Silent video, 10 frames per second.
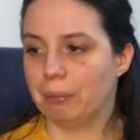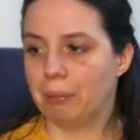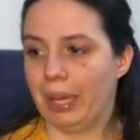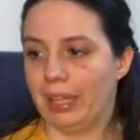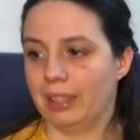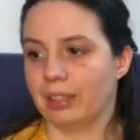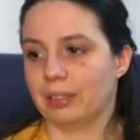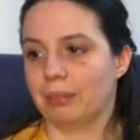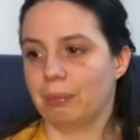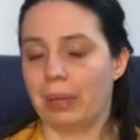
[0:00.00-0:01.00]

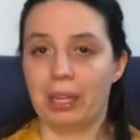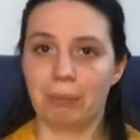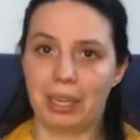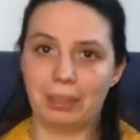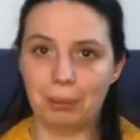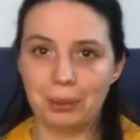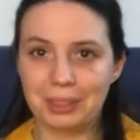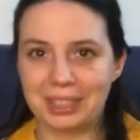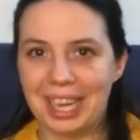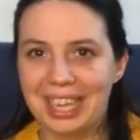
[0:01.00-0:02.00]
buying many
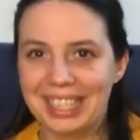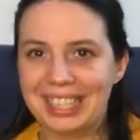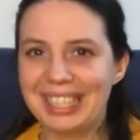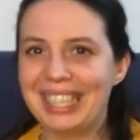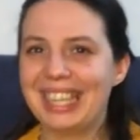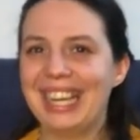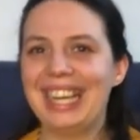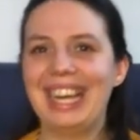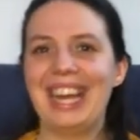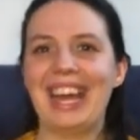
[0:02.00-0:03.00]
books
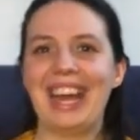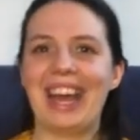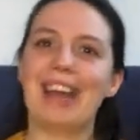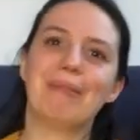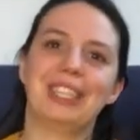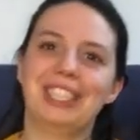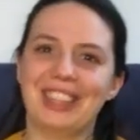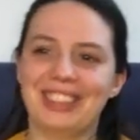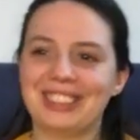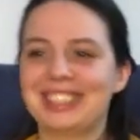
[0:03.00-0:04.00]
and many
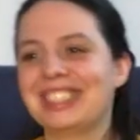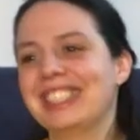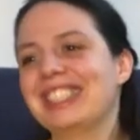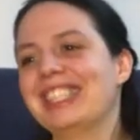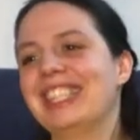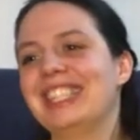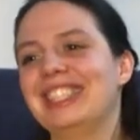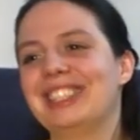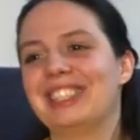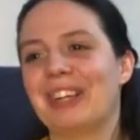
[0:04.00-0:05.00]
yarns.
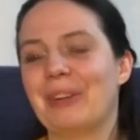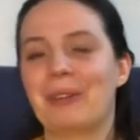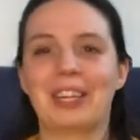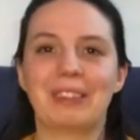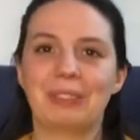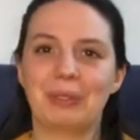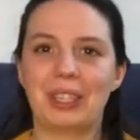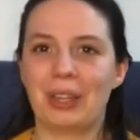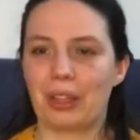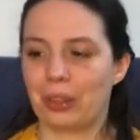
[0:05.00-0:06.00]
So we
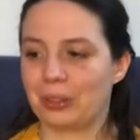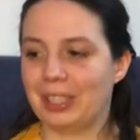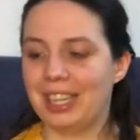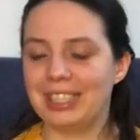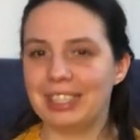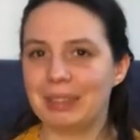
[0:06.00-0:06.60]
go through that.